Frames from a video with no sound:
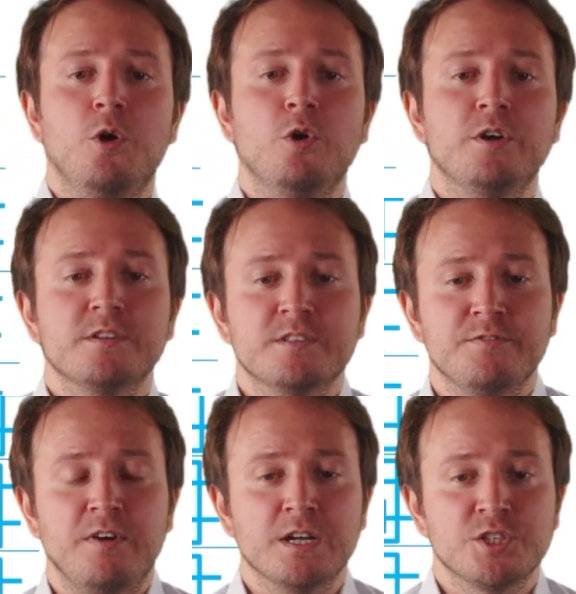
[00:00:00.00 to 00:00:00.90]
Or
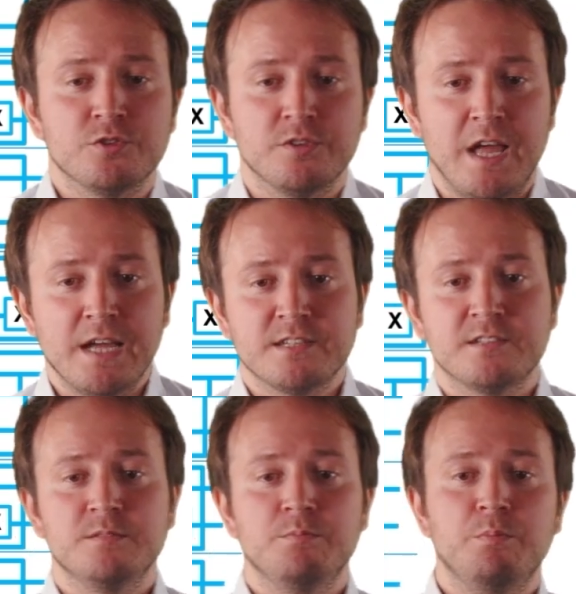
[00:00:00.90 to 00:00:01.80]
the function
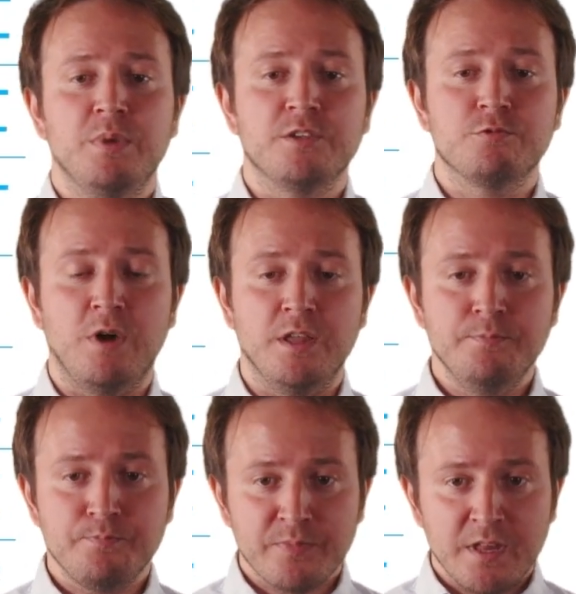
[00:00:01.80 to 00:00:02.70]
x plus
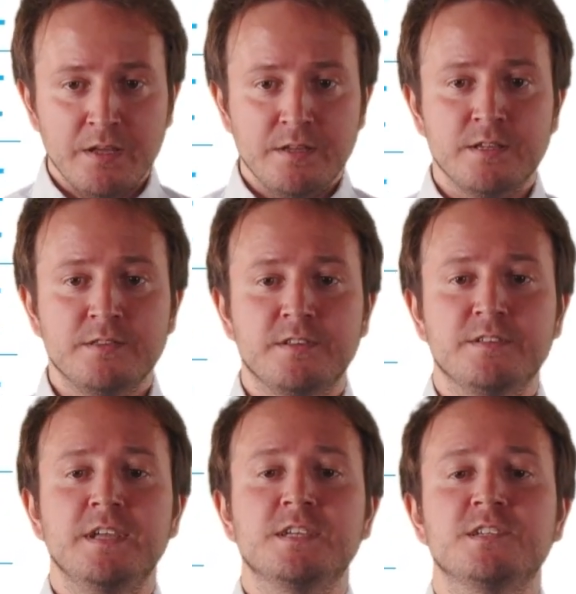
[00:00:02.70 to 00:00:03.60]
1
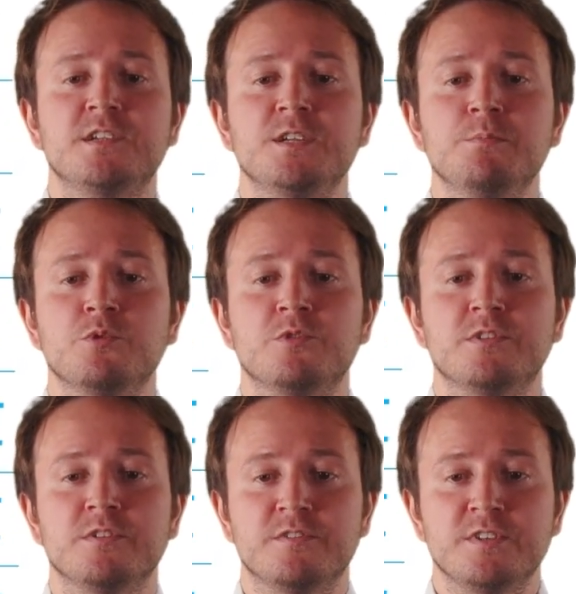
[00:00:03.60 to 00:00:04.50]
that takes as an
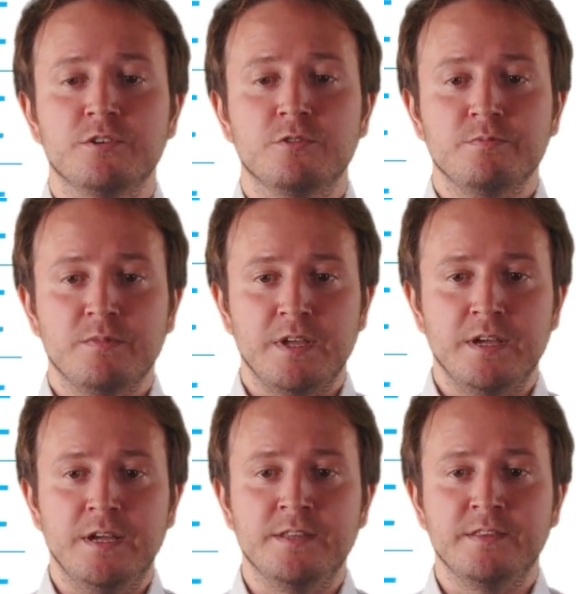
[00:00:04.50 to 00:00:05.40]
input 0
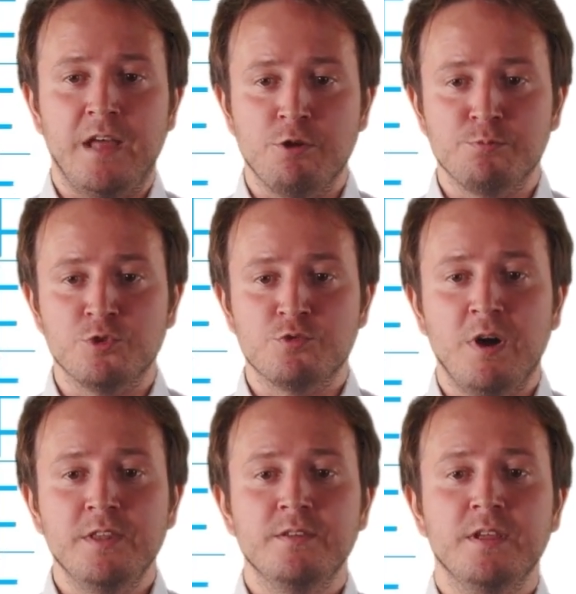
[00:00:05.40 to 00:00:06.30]
and outputs
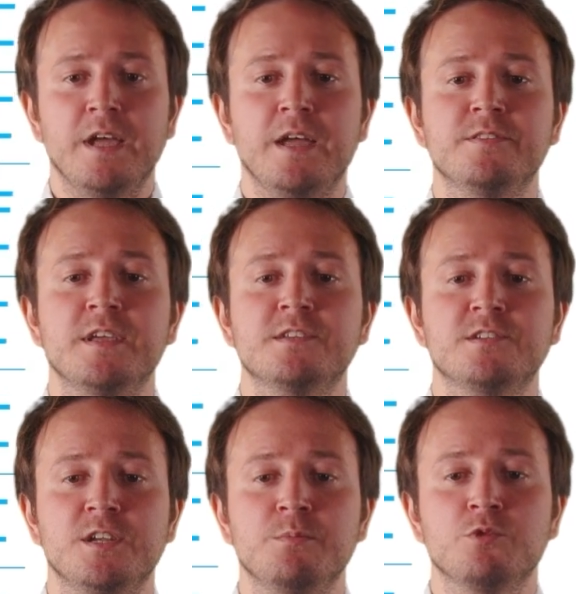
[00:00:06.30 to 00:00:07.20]
1, and takes
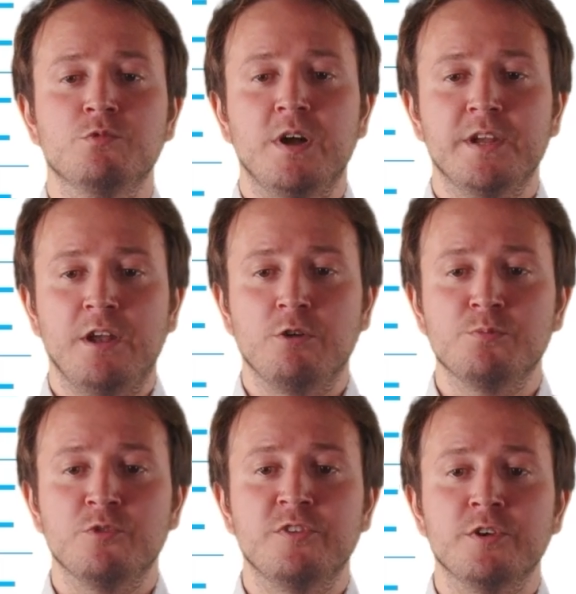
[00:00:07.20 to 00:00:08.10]
as an input 1 and
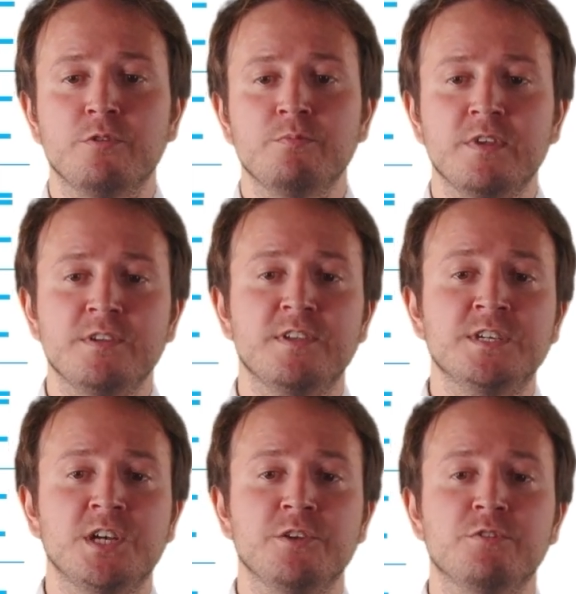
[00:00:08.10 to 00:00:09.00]
outputs 0,
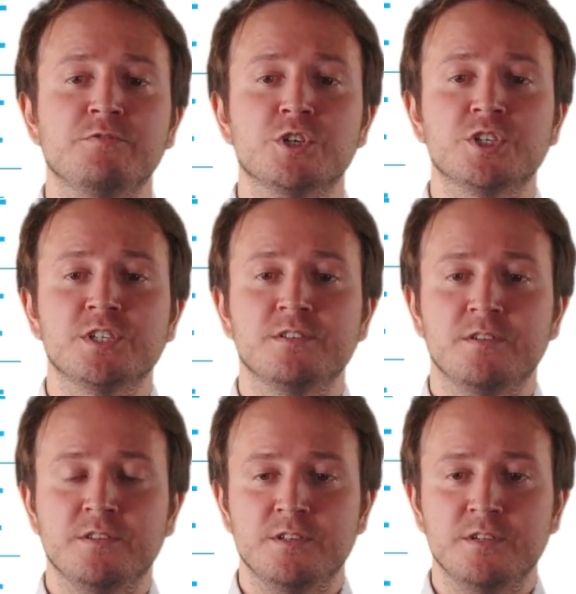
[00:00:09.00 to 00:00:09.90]
essentially
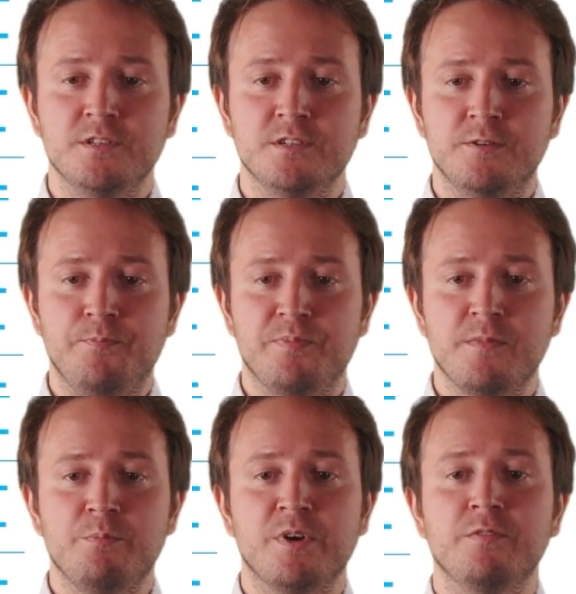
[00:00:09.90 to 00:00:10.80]
reversing the
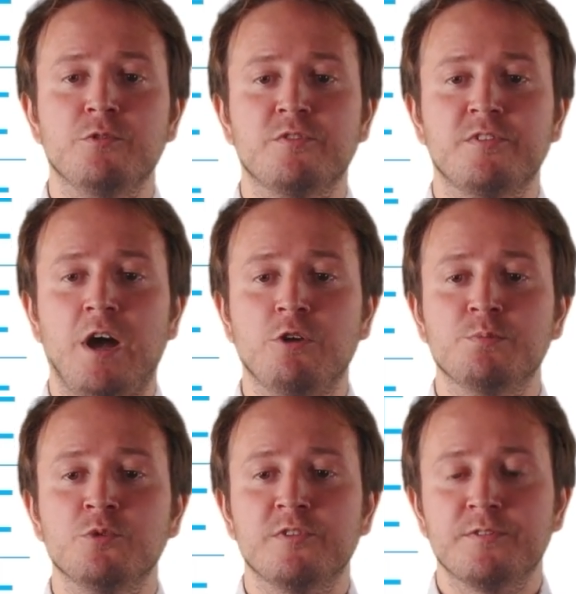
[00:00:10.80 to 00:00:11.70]
previous
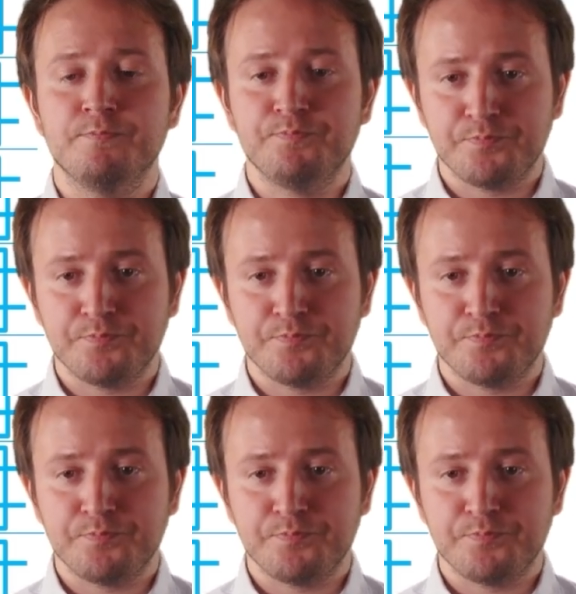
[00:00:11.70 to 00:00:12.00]
outputs,